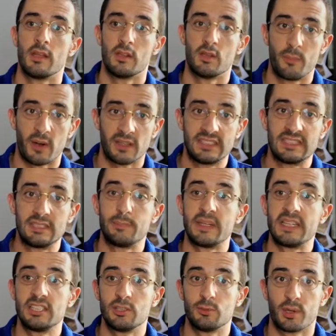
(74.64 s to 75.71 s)
The
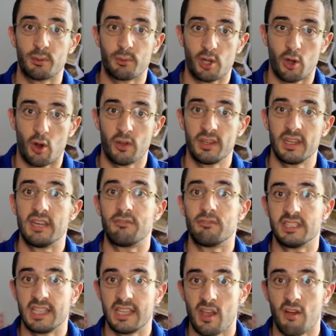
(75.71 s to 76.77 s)
participation we record every
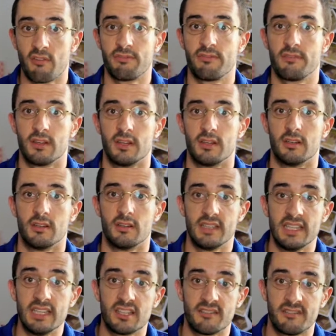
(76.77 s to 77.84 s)
day of
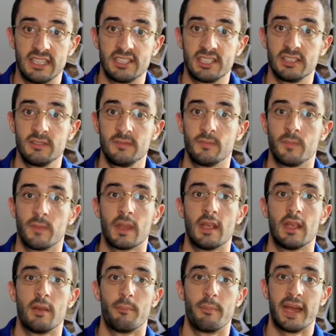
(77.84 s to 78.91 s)
intervention
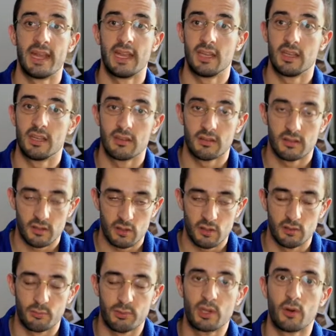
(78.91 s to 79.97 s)
by
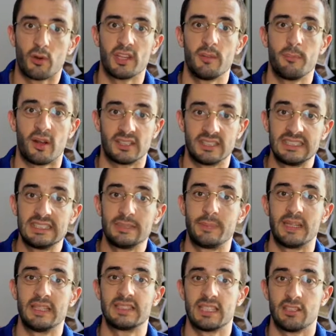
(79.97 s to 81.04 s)
recording
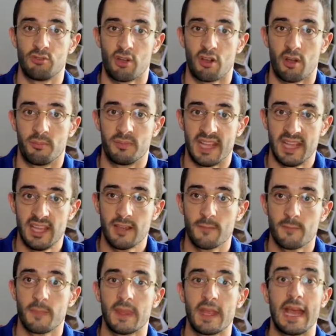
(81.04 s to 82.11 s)
participants and drug uptake,
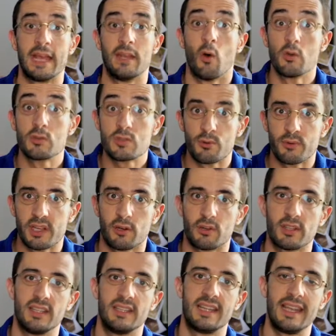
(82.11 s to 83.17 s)
and also
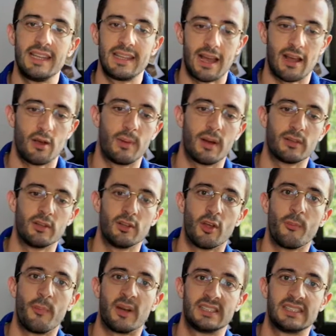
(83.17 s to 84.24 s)
recording data about the
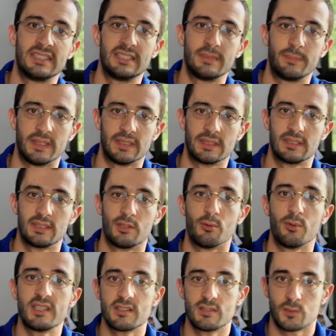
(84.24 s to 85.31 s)
non-participants, the
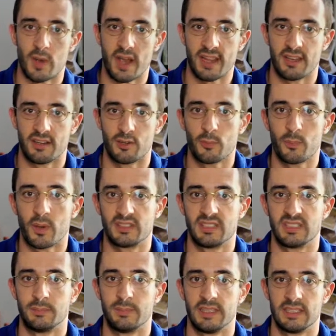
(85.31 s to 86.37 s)
reasons why they are not
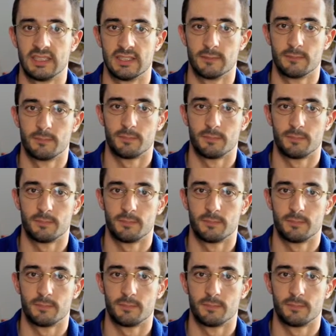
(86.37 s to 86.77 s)
participating.